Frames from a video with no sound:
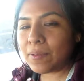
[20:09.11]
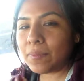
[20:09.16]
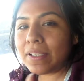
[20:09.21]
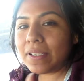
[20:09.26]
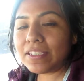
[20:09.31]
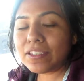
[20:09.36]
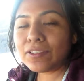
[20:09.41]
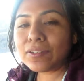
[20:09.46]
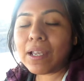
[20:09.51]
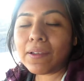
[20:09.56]

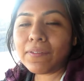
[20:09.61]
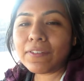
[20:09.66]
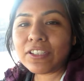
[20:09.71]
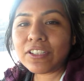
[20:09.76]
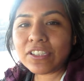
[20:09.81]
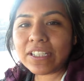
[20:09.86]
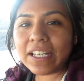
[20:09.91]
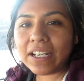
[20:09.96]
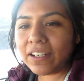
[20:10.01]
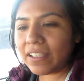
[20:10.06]
Please subscribe and
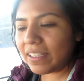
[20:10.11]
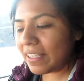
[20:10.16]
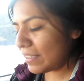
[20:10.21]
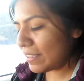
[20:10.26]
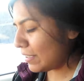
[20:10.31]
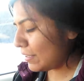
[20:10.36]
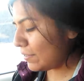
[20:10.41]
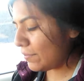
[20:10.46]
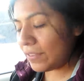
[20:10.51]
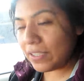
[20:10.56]
share,
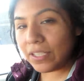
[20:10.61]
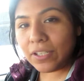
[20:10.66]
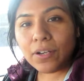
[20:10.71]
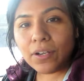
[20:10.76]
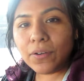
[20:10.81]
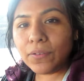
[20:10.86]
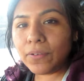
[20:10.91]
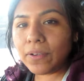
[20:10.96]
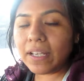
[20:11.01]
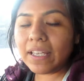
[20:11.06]
like this
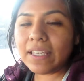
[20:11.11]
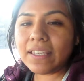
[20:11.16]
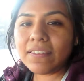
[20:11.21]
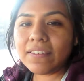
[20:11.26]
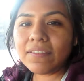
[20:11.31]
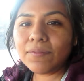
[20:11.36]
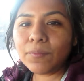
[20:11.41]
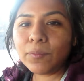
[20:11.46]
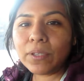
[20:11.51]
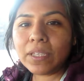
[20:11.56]
video,
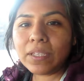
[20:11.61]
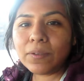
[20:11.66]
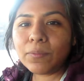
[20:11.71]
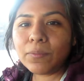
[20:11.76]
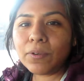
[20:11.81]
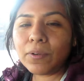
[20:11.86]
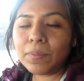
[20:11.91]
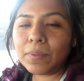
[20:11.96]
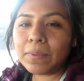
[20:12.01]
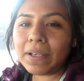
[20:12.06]
and we
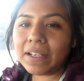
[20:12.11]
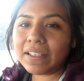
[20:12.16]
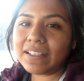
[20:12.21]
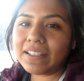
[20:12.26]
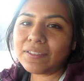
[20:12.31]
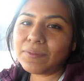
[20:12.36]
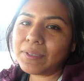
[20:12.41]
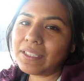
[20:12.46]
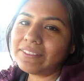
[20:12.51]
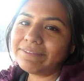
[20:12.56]
will be back
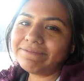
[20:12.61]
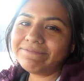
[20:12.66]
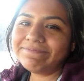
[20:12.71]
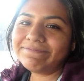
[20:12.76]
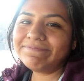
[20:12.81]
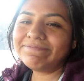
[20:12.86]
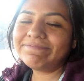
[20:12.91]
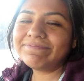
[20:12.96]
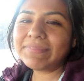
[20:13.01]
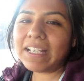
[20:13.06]
next week.
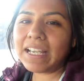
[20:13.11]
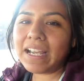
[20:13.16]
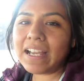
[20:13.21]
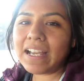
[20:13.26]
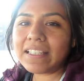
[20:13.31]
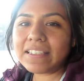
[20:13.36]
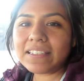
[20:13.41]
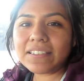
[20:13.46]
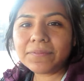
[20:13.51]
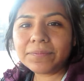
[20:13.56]
Bye
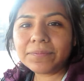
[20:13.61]
guys.